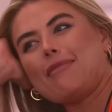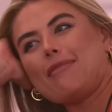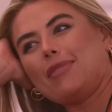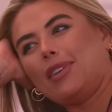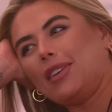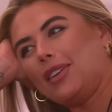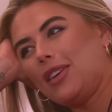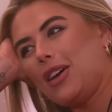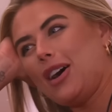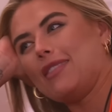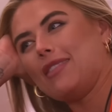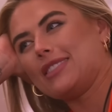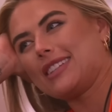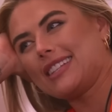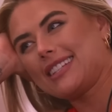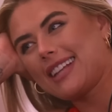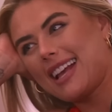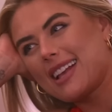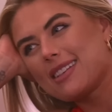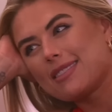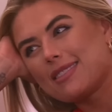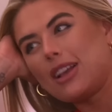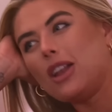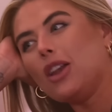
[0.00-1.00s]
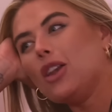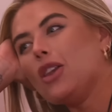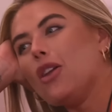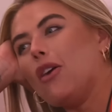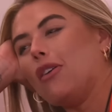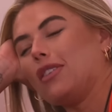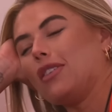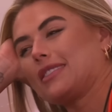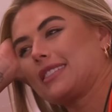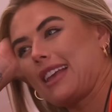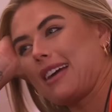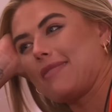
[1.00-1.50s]
not nervous. It takes a lot
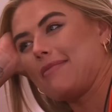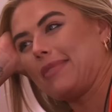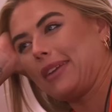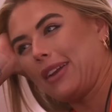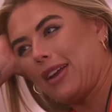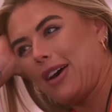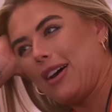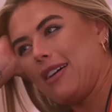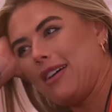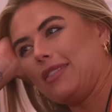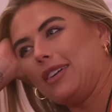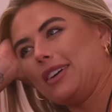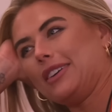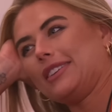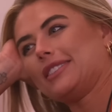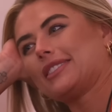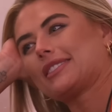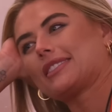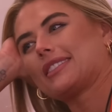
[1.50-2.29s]
to get me nervous.